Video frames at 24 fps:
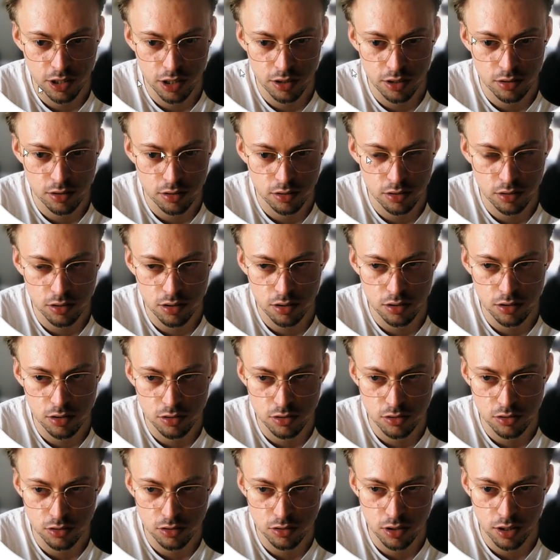and
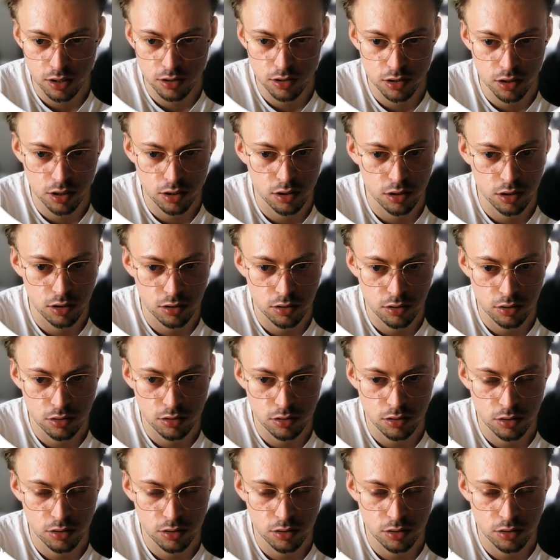it's like hidden